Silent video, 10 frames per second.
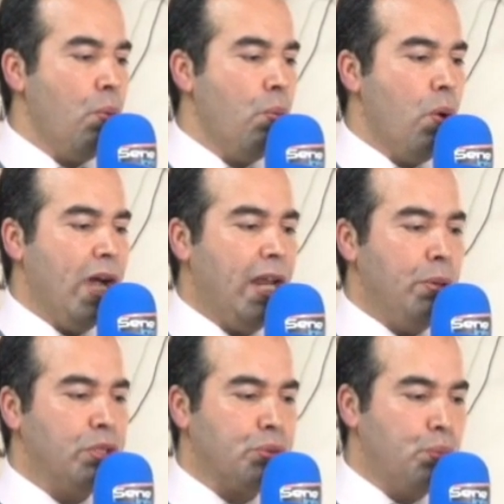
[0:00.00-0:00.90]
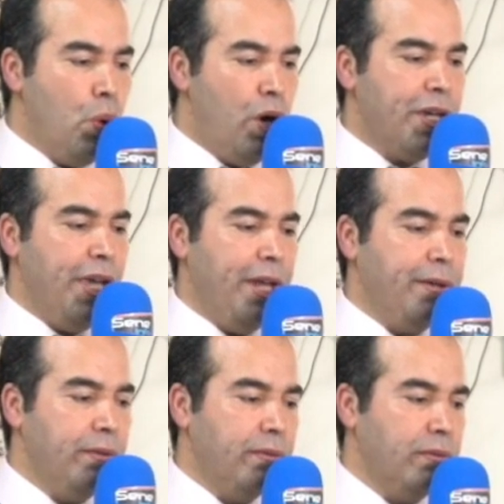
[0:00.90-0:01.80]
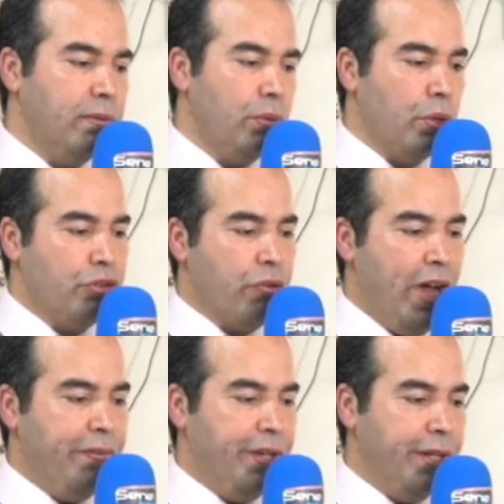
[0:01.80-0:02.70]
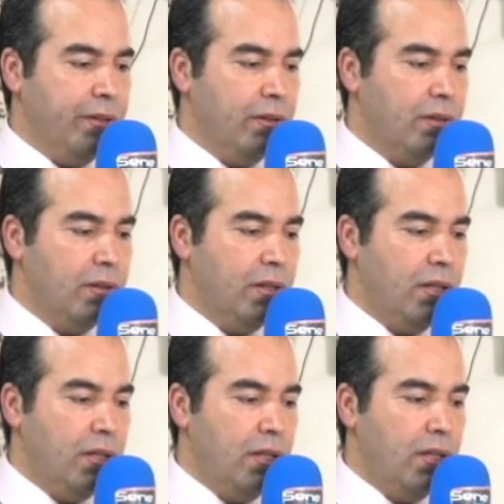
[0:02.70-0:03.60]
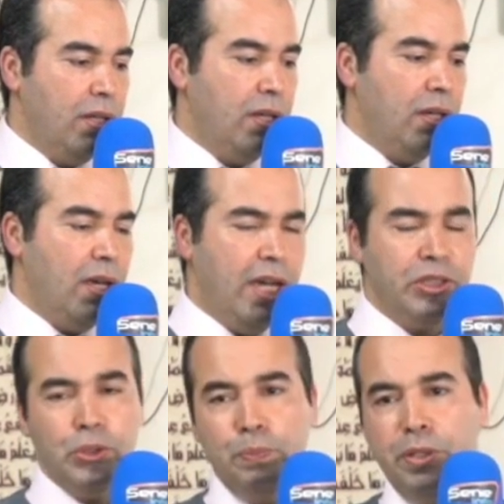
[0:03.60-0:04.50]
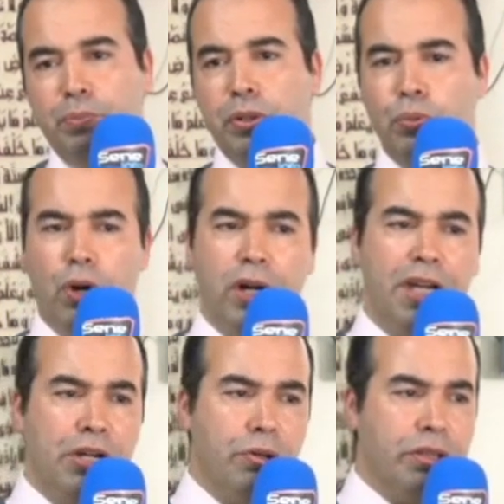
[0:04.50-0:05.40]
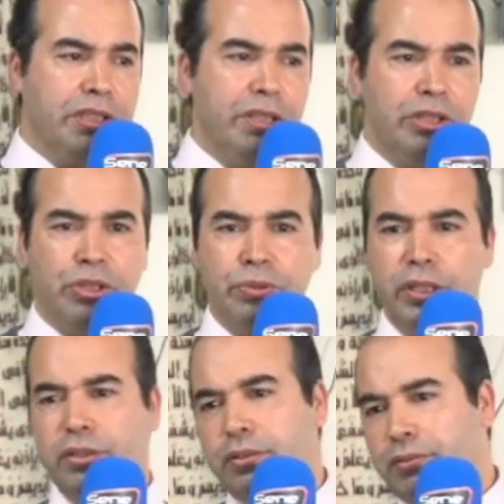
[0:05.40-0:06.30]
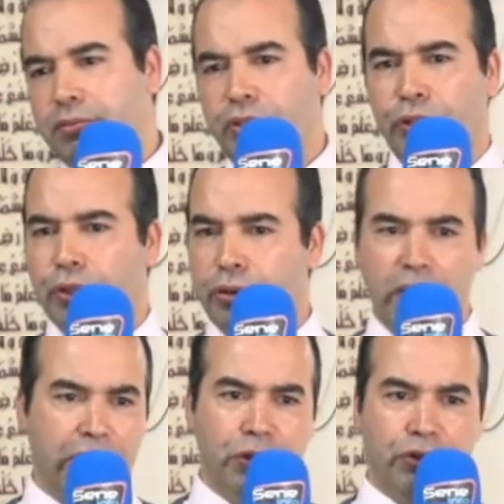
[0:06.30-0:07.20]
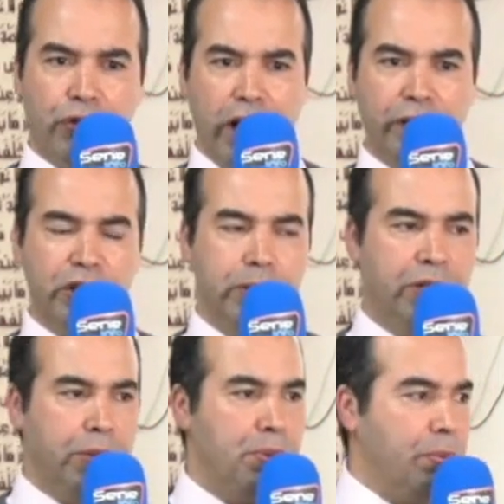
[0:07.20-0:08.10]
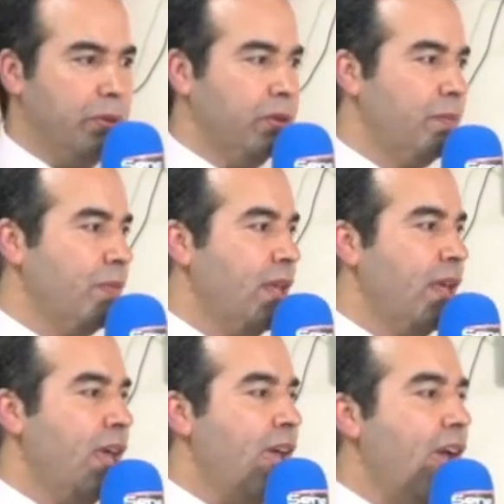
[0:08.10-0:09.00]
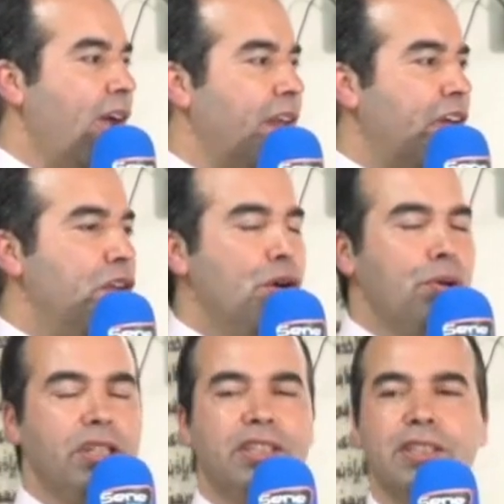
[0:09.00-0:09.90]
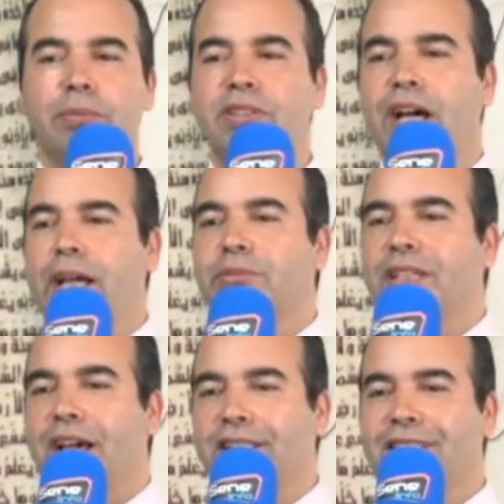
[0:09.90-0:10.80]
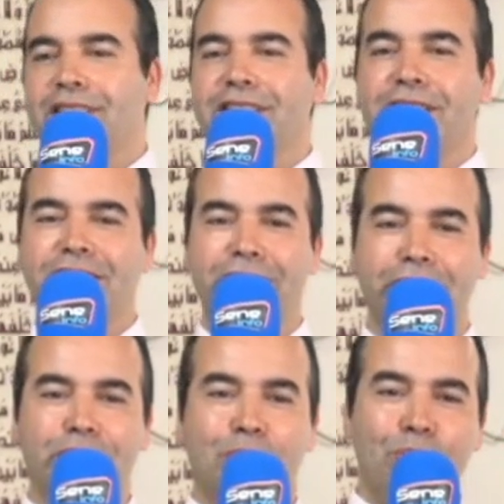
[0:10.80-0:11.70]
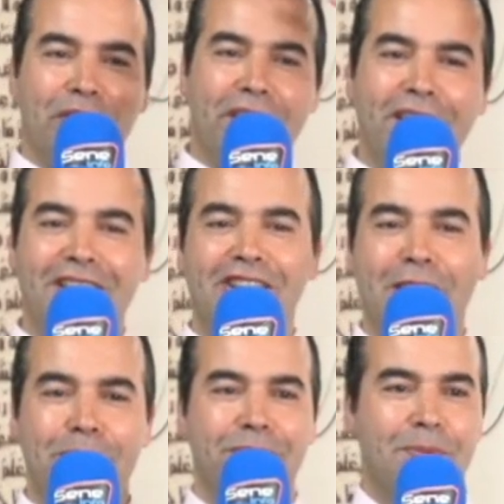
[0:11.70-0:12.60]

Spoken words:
While I was walking or driving, I saw people walking, crossing the street. You know, as you drive, you see many people. And I noticed sometimes I see sisters with their hijab.